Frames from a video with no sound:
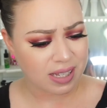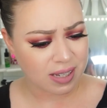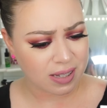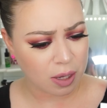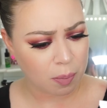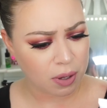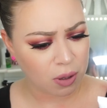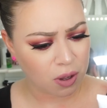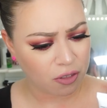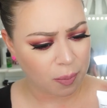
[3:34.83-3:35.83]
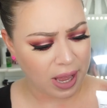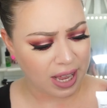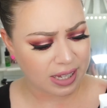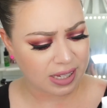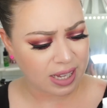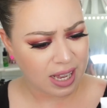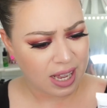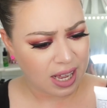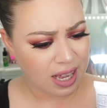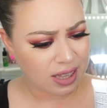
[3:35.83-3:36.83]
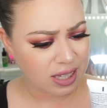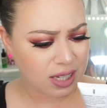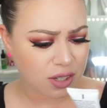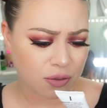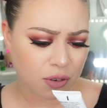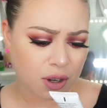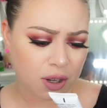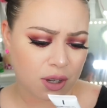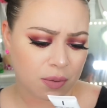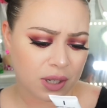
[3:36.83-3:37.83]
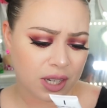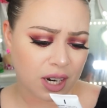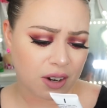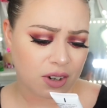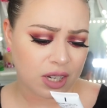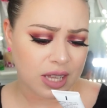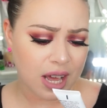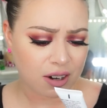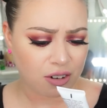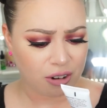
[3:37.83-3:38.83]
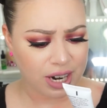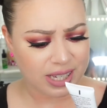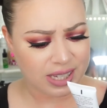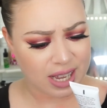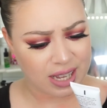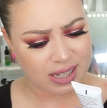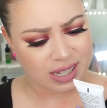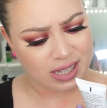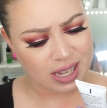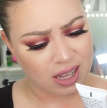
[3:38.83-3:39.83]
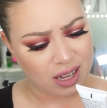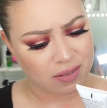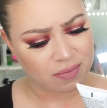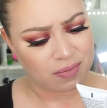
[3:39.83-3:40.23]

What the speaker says: This is a peel-off mask, and this is from, can I read that? Grace and Stella.